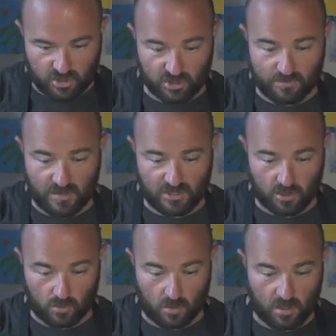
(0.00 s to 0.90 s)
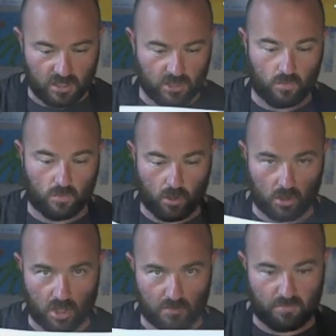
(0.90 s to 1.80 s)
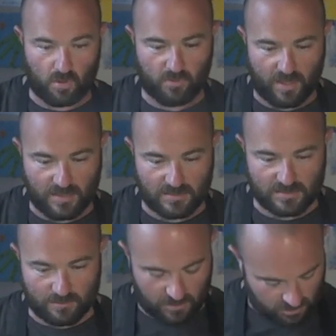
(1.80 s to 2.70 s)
just make sure you look on both ends to make